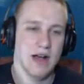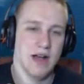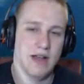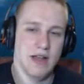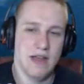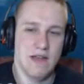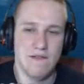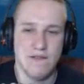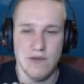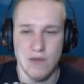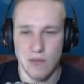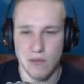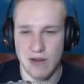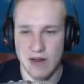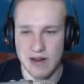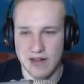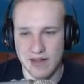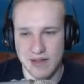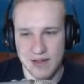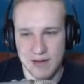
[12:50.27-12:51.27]
If you're
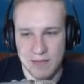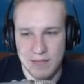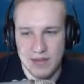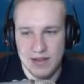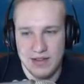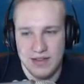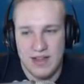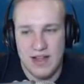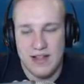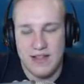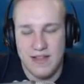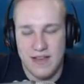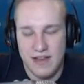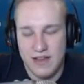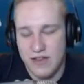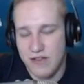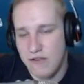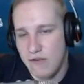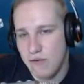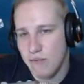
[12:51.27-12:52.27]
running something that
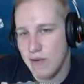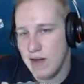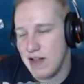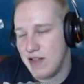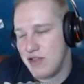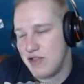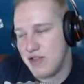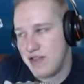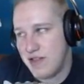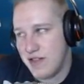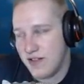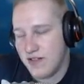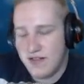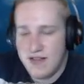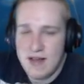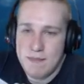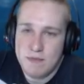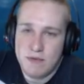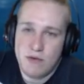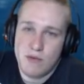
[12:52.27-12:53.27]
takes 2 red, just
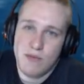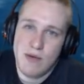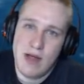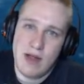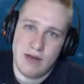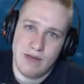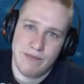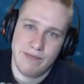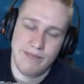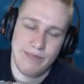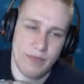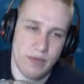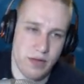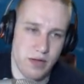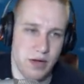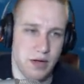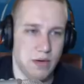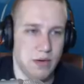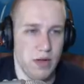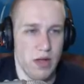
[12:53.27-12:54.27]
untap 2 red.
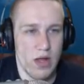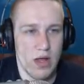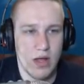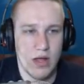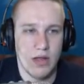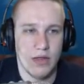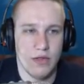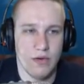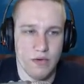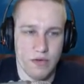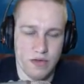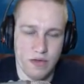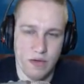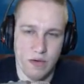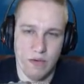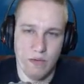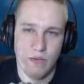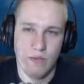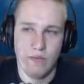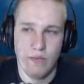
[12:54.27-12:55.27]
There's
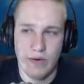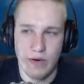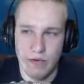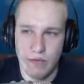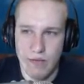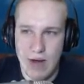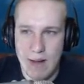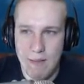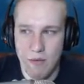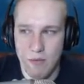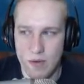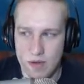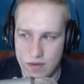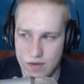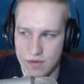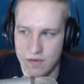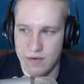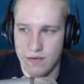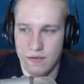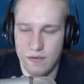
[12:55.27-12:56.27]
no real rhyme or
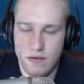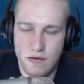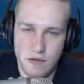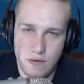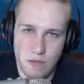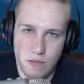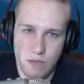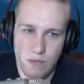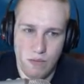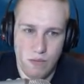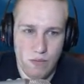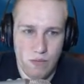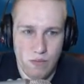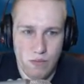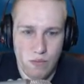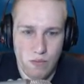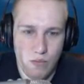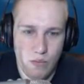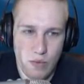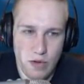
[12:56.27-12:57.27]
reason to
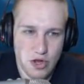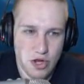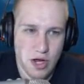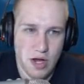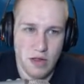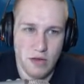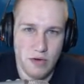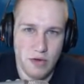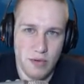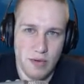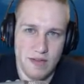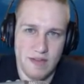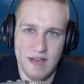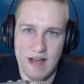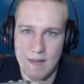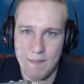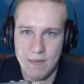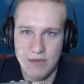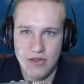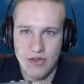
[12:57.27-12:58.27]
which color you
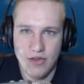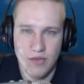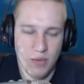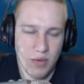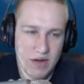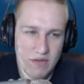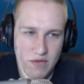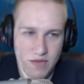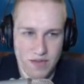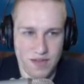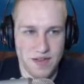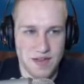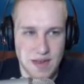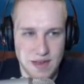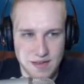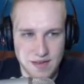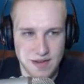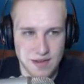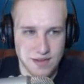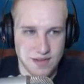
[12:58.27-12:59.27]
untap. It's just whatever's
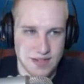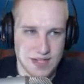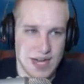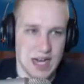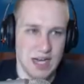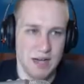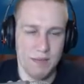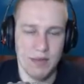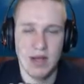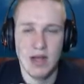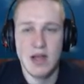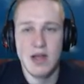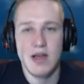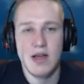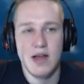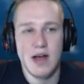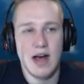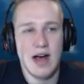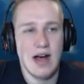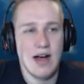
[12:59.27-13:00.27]
necessity at the time.
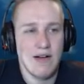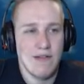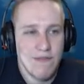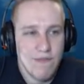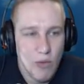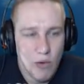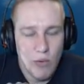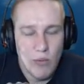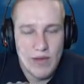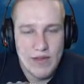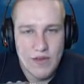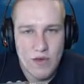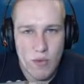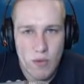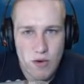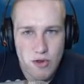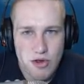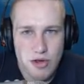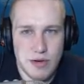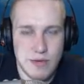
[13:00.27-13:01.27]
4 Weeks
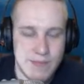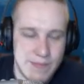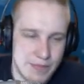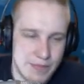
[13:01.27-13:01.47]
Coercion.